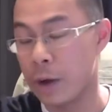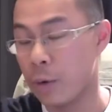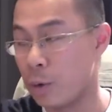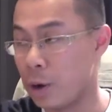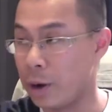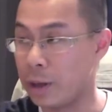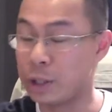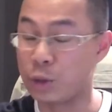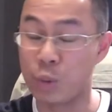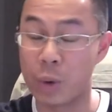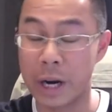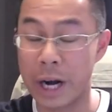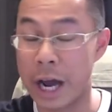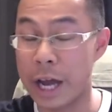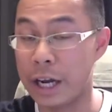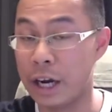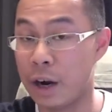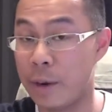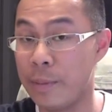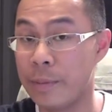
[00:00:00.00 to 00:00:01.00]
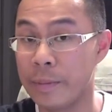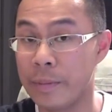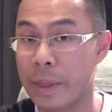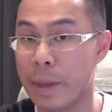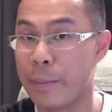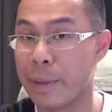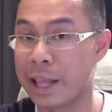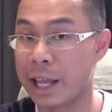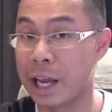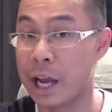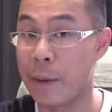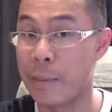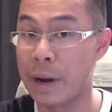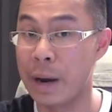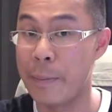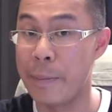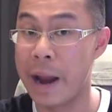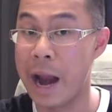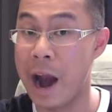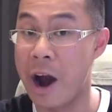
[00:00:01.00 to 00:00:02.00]
Well, it's one item, but they come
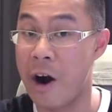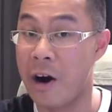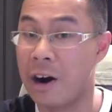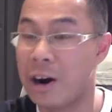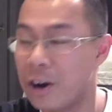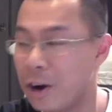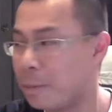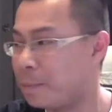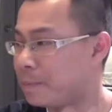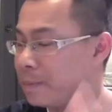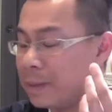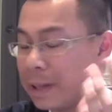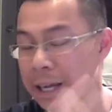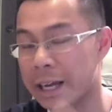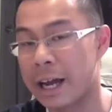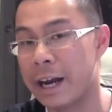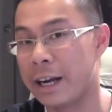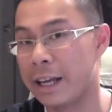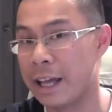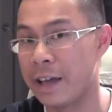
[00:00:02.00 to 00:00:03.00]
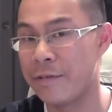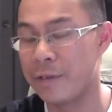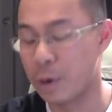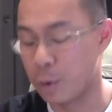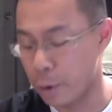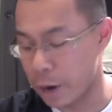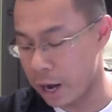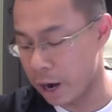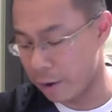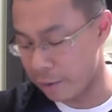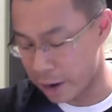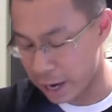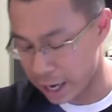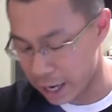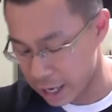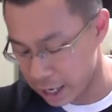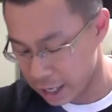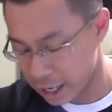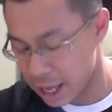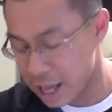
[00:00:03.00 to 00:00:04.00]
in a pair. Oh, I kind of gave it away
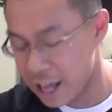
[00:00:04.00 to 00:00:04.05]
already.